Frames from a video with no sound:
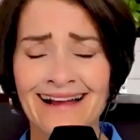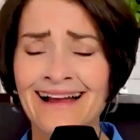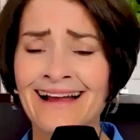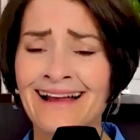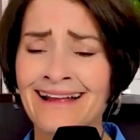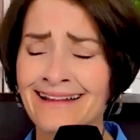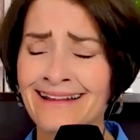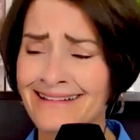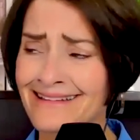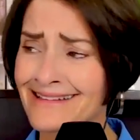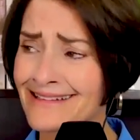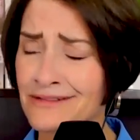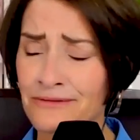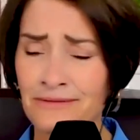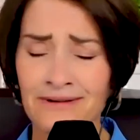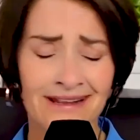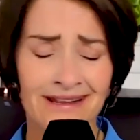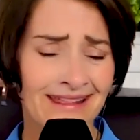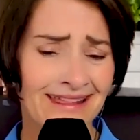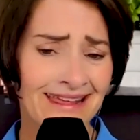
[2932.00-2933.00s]
I
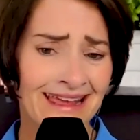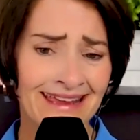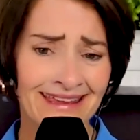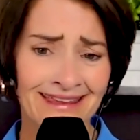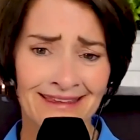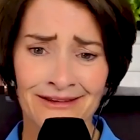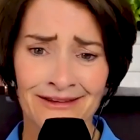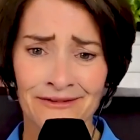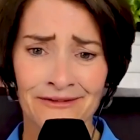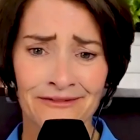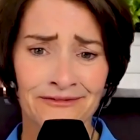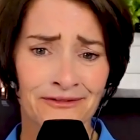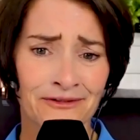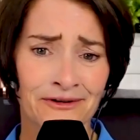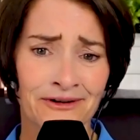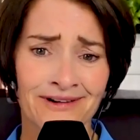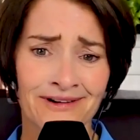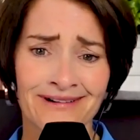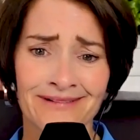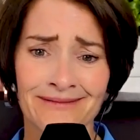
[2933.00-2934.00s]
just want to thank you
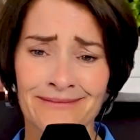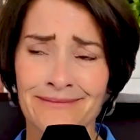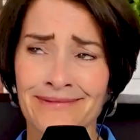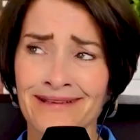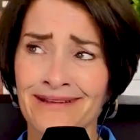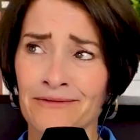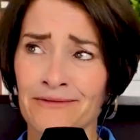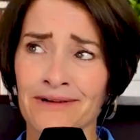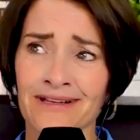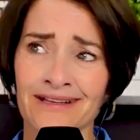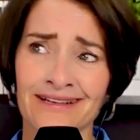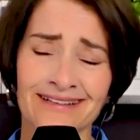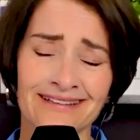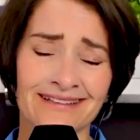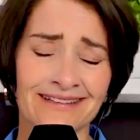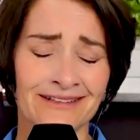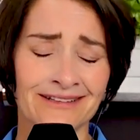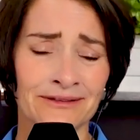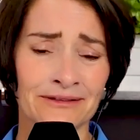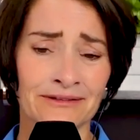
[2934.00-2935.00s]
for being
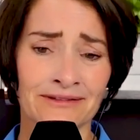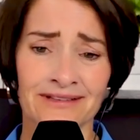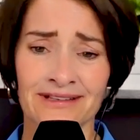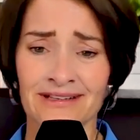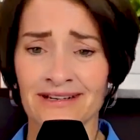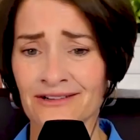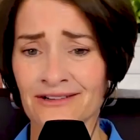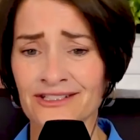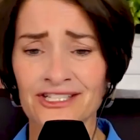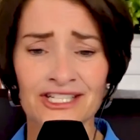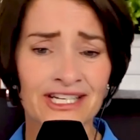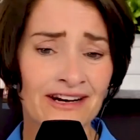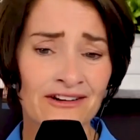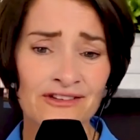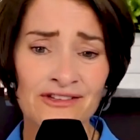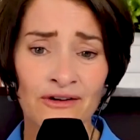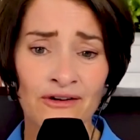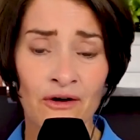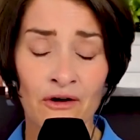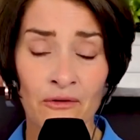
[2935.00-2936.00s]
willing to, you know,
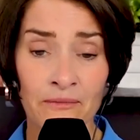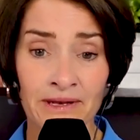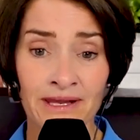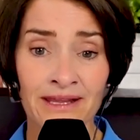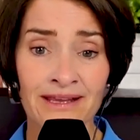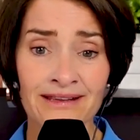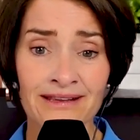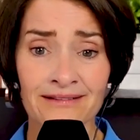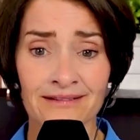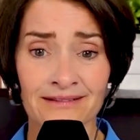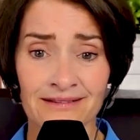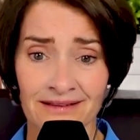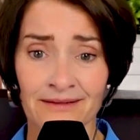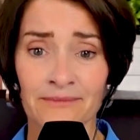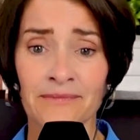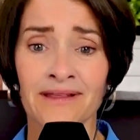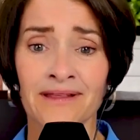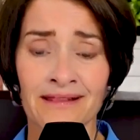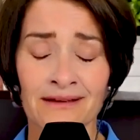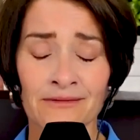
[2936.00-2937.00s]
share so openly
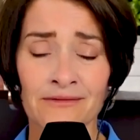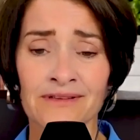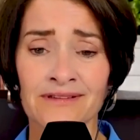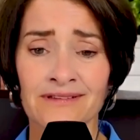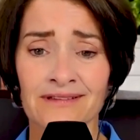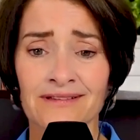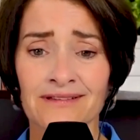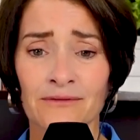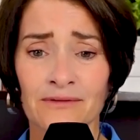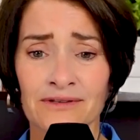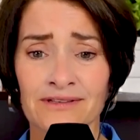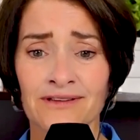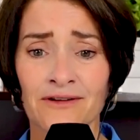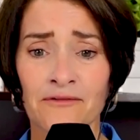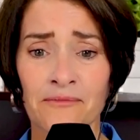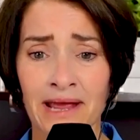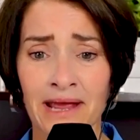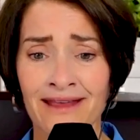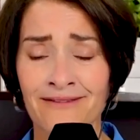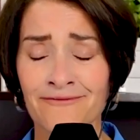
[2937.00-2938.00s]
something that was
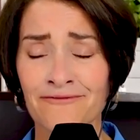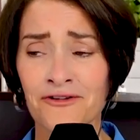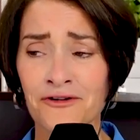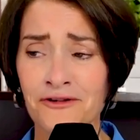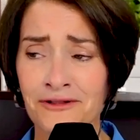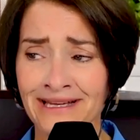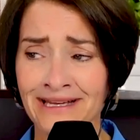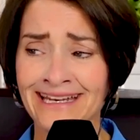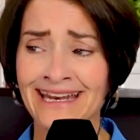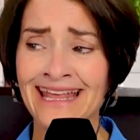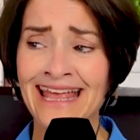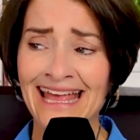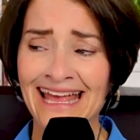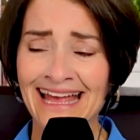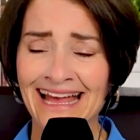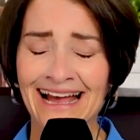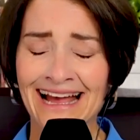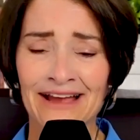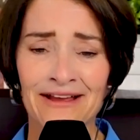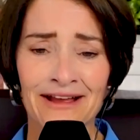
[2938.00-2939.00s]
so painful. And
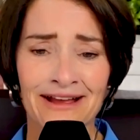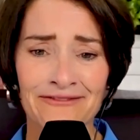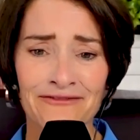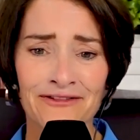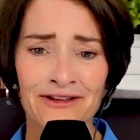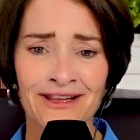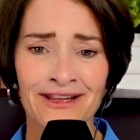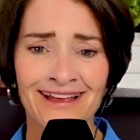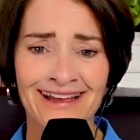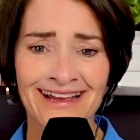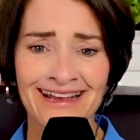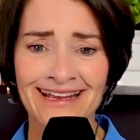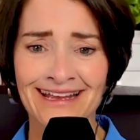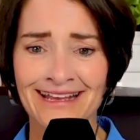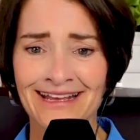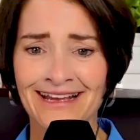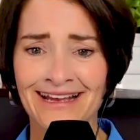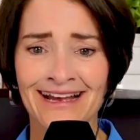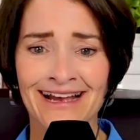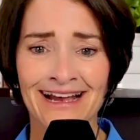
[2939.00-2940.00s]
I feel
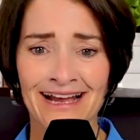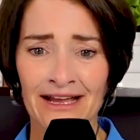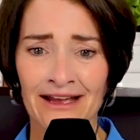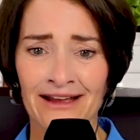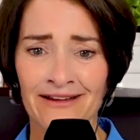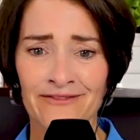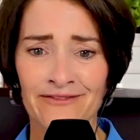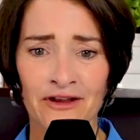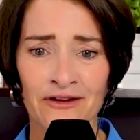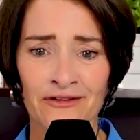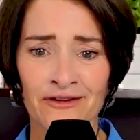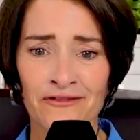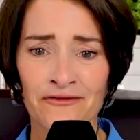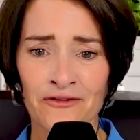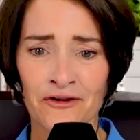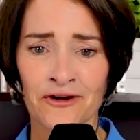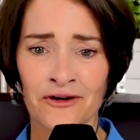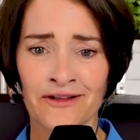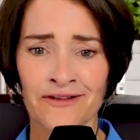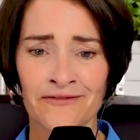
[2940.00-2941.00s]
like I've known
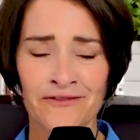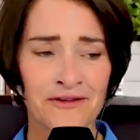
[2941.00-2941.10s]
you for only